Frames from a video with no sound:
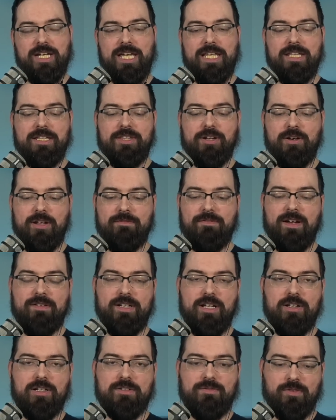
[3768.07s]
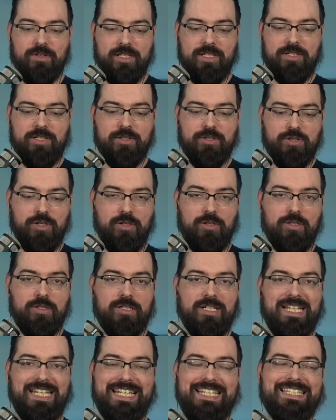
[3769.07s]
And $35 for this
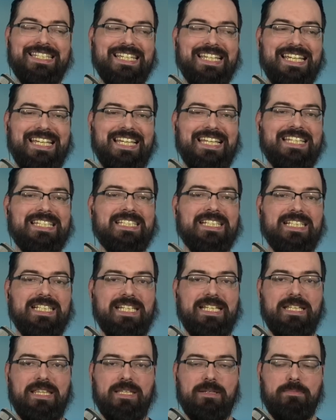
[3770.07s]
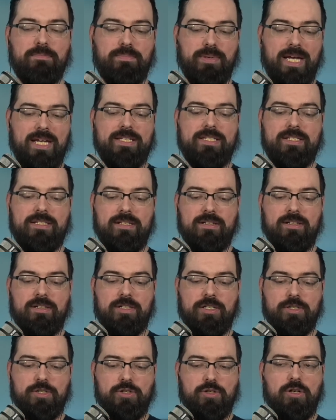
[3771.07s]
controller is easily the best
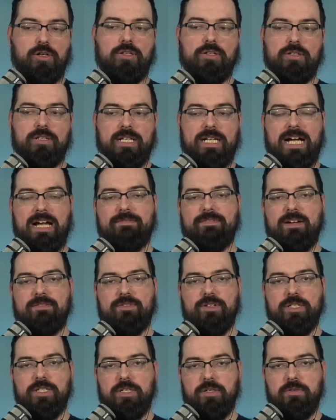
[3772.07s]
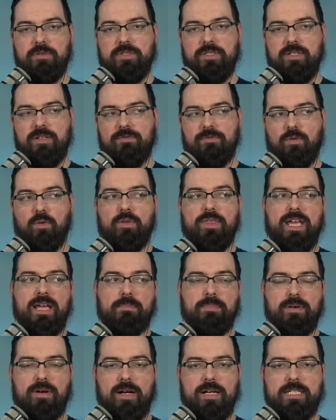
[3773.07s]
controller that I've ever used for
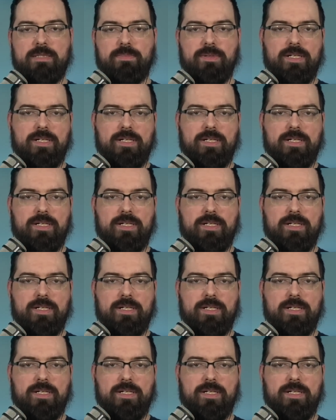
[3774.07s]
that price,